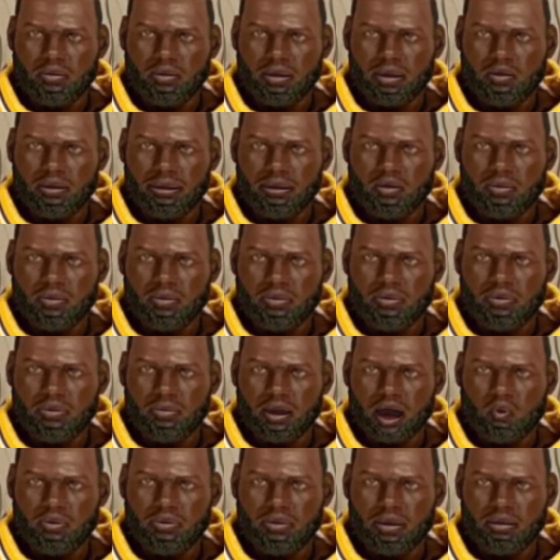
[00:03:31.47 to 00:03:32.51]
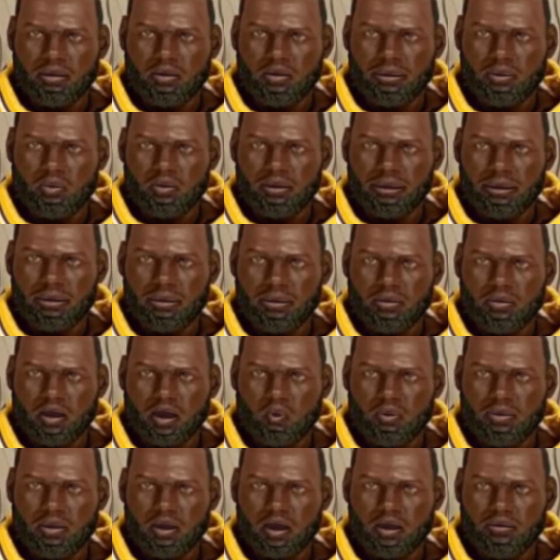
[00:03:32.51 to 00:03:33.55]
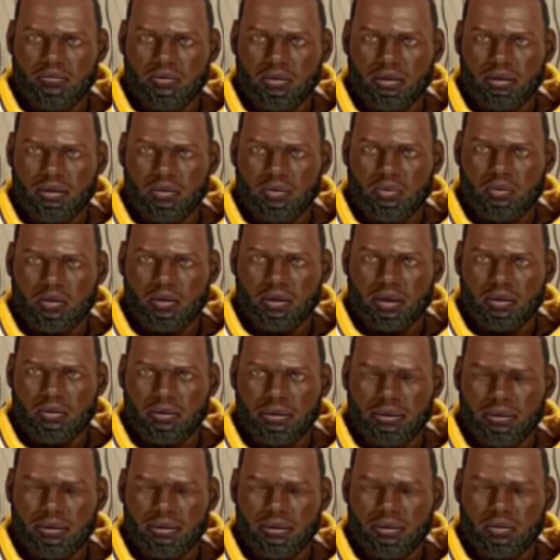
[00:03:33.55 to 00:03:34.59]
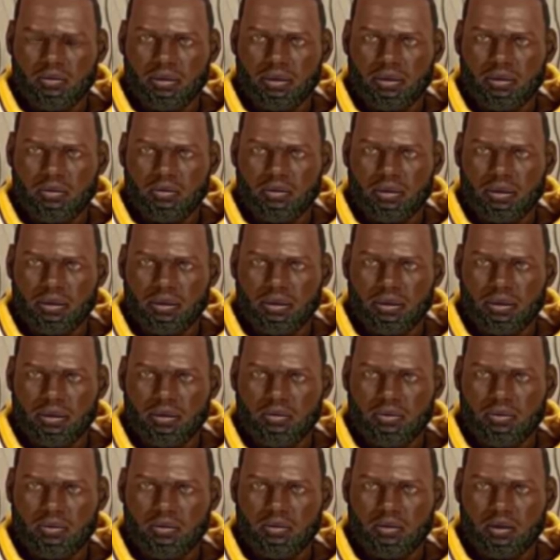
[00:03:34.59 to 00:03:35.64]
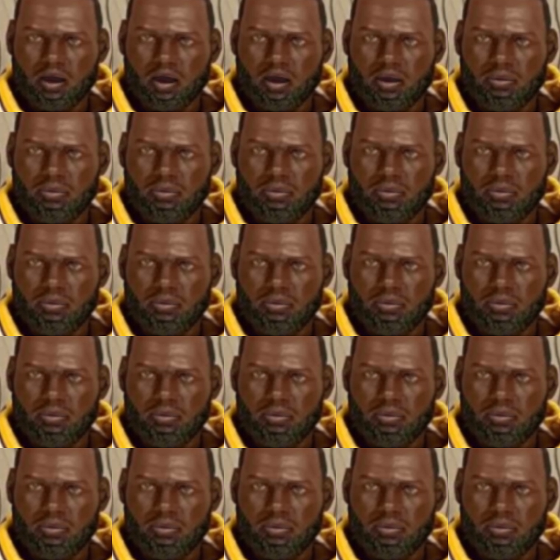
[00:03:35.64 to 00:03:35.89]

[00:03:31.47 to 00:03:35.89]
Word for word: Let me know in the comment section how you felt about this new series and your opinion on Lord